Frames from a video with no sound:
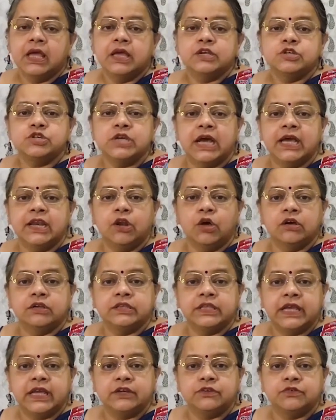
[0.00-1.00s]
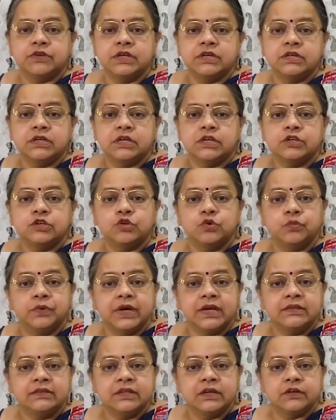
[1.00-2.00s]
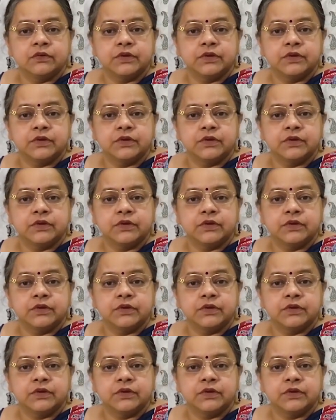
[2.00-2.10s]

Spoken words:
Shylock's hatred towards the